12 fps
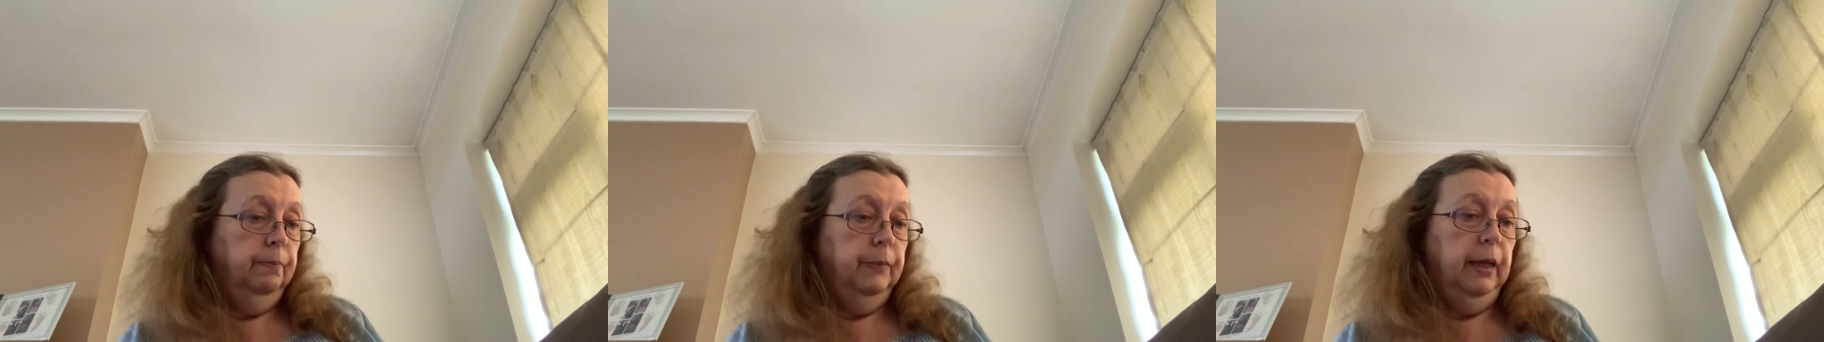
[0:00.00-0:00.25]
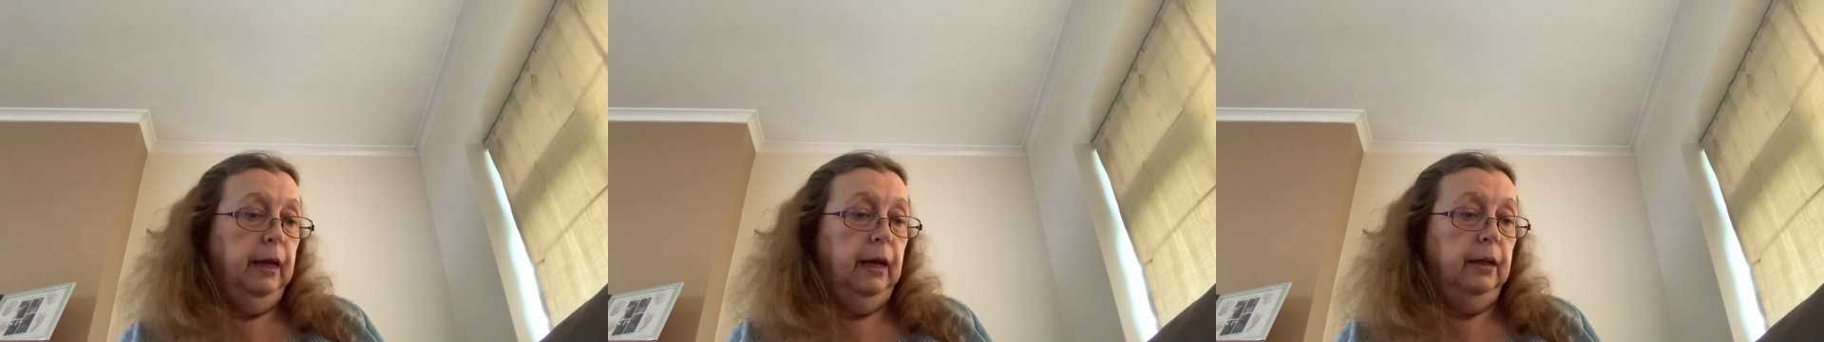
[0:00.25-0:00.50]

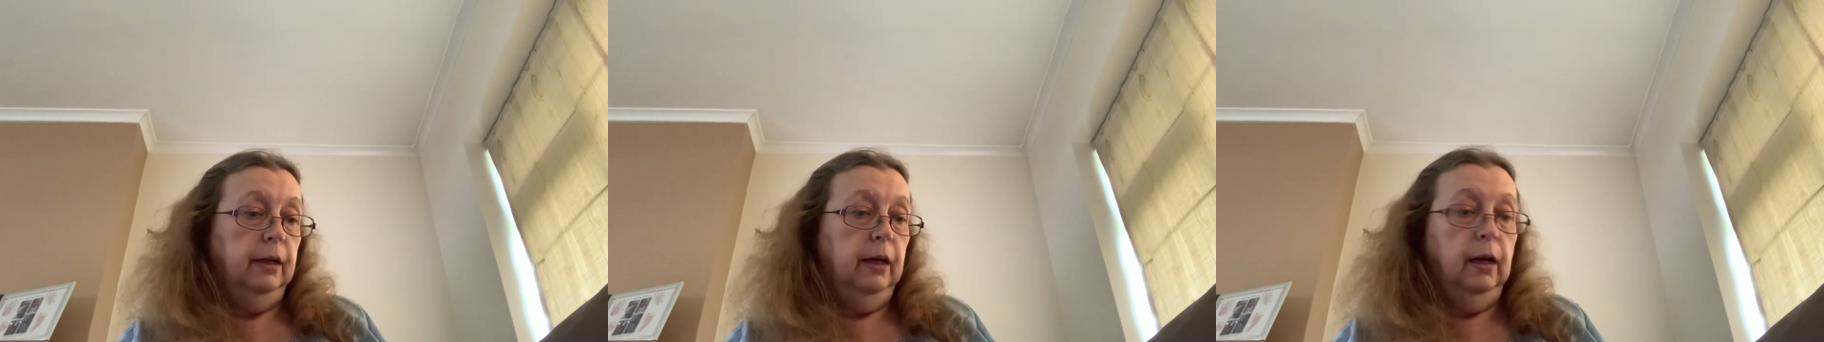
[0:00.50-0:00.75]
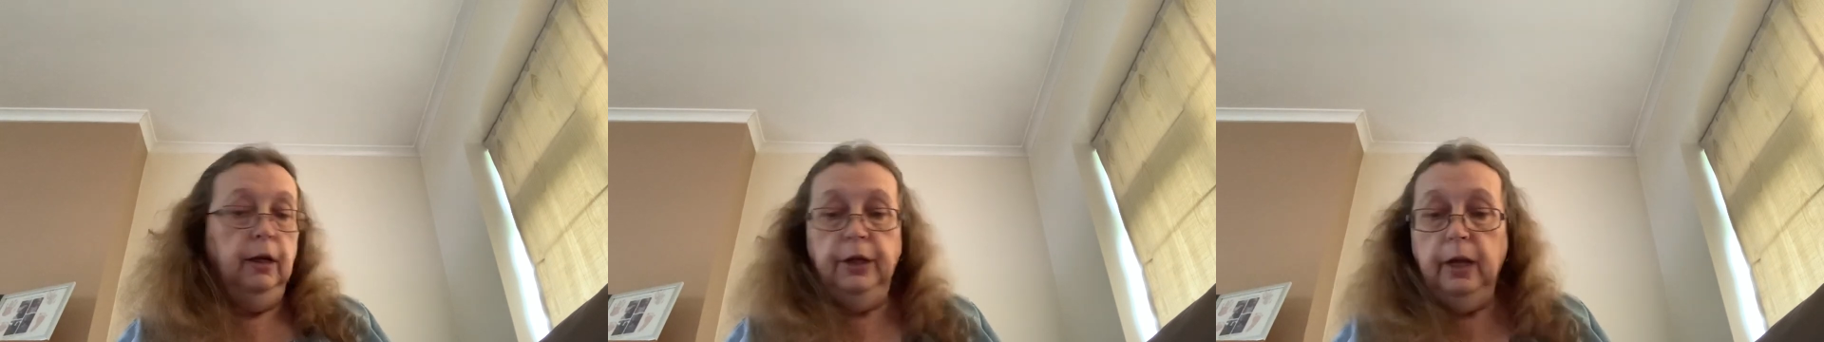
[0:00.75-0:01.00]
Yeah, the
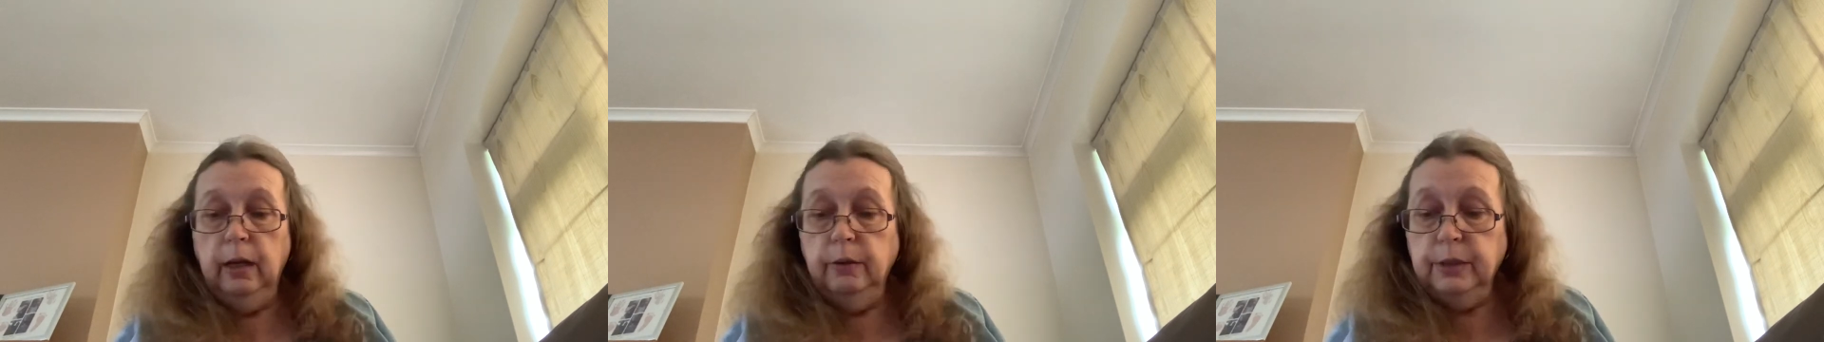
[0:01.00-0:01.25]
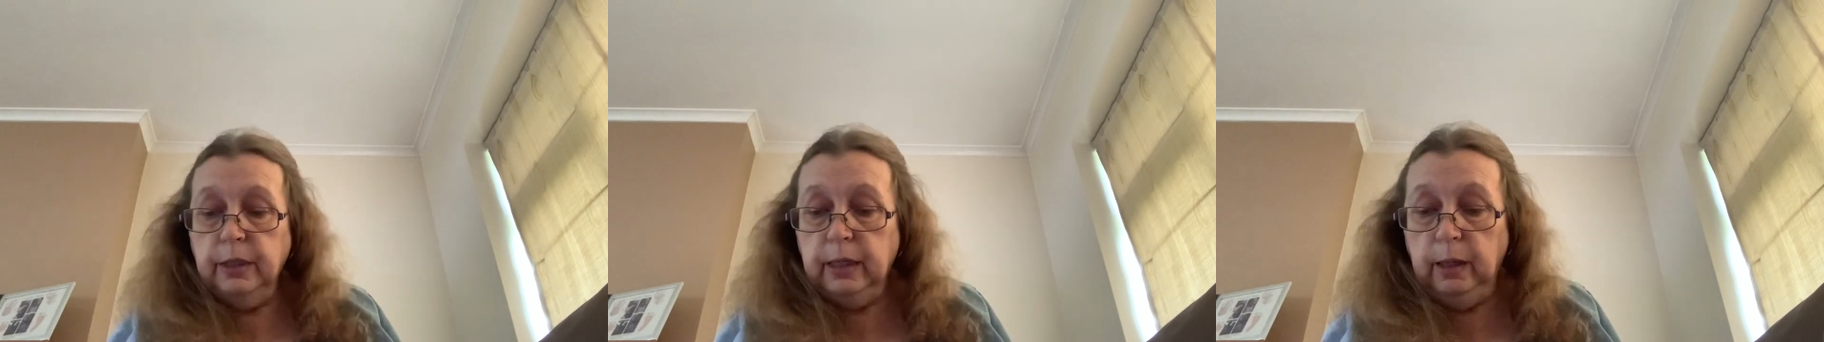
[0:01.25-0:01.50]
little yellow
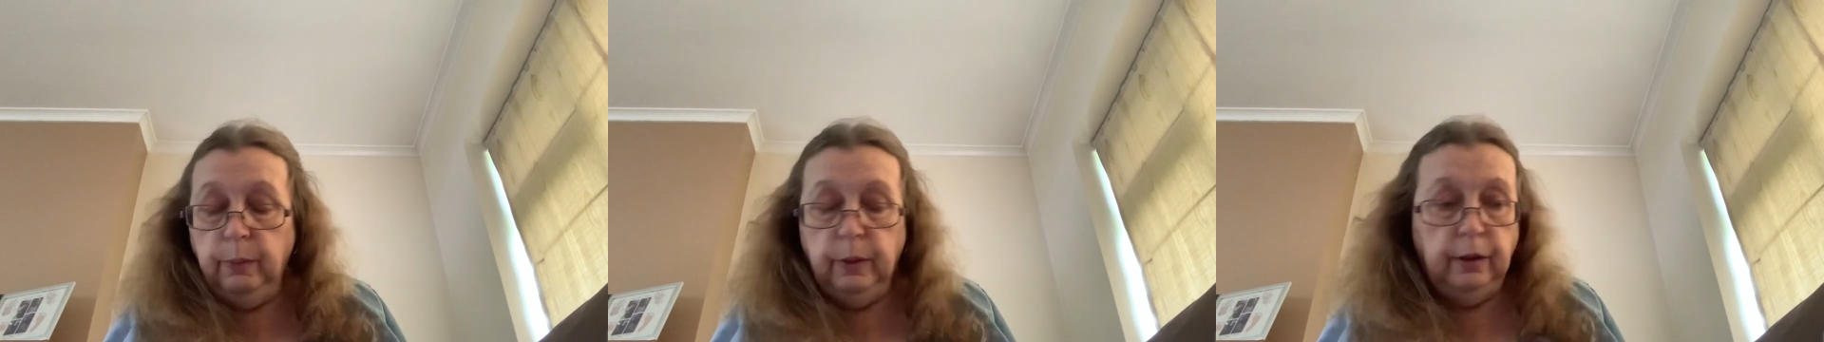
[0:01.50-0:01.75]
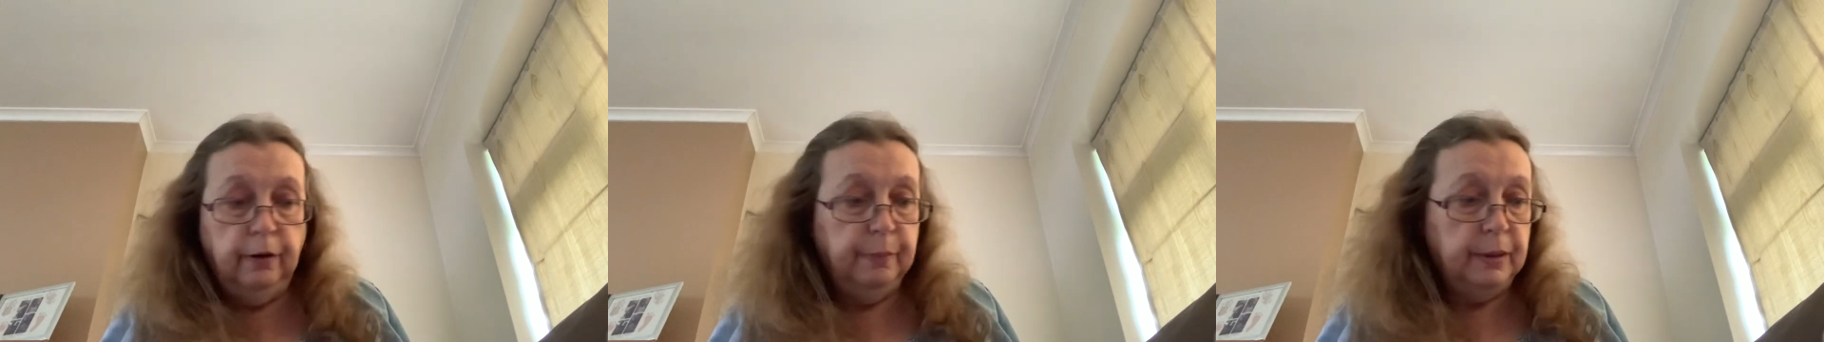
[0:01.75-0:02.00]
ducky
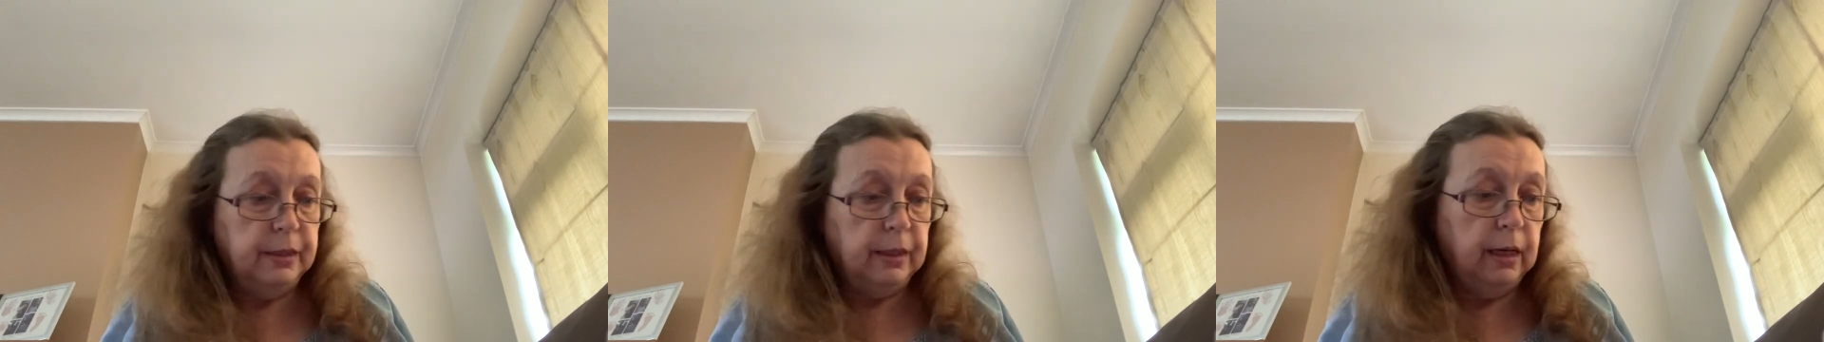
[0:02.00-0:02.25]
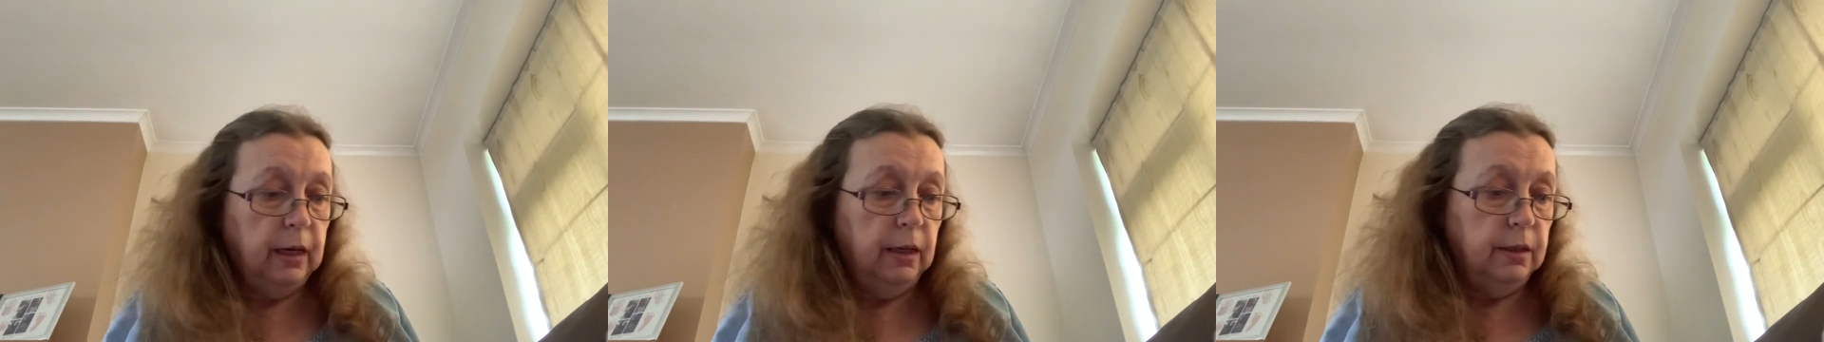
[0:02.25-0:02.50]
one I must have
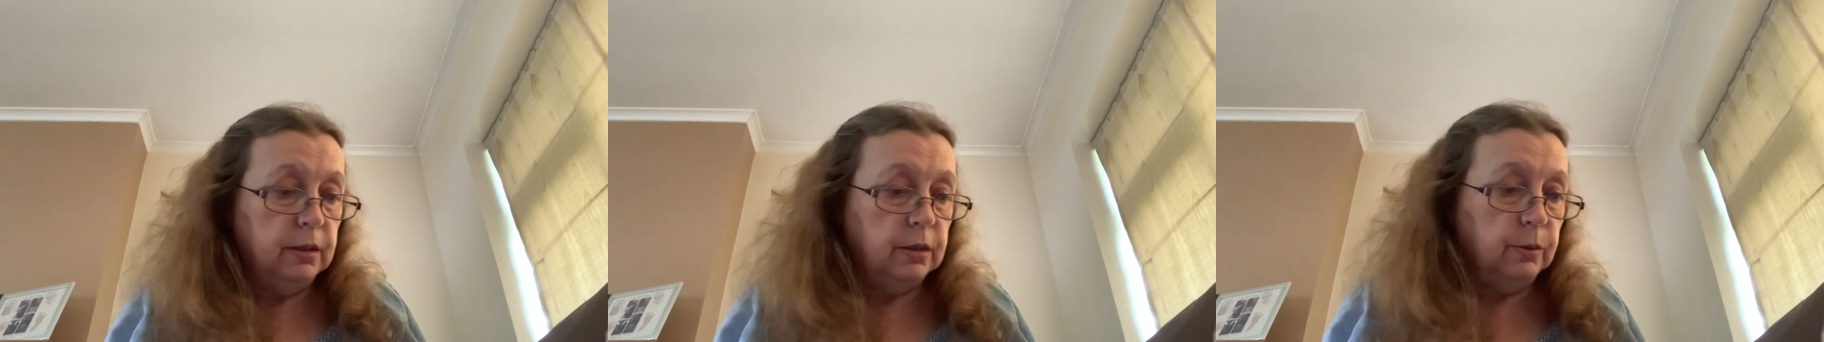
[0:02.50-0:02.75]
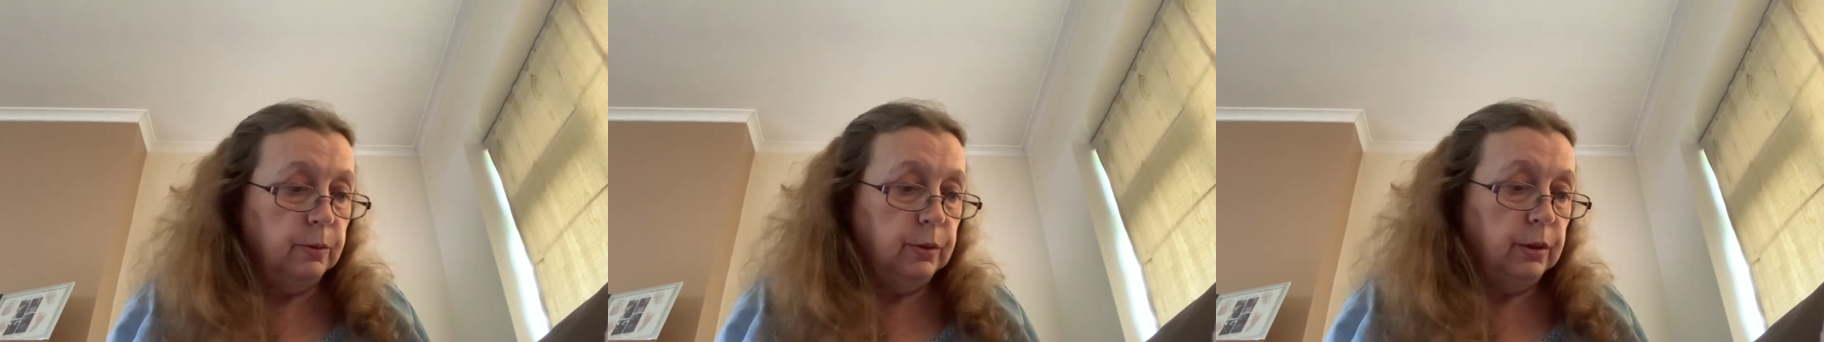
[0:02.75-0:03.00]

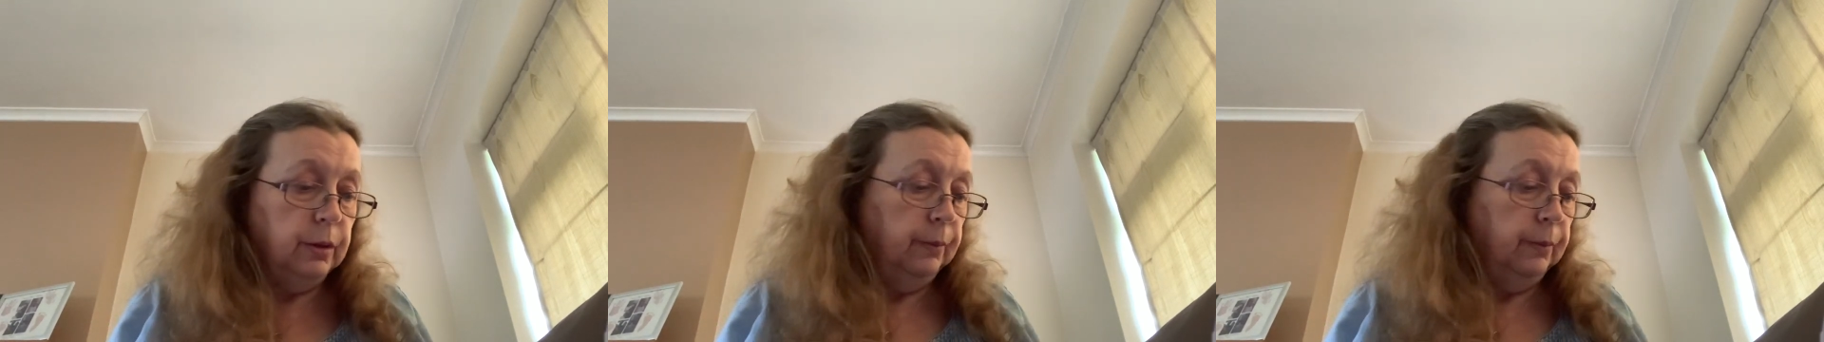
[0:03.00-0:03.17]
cancelled.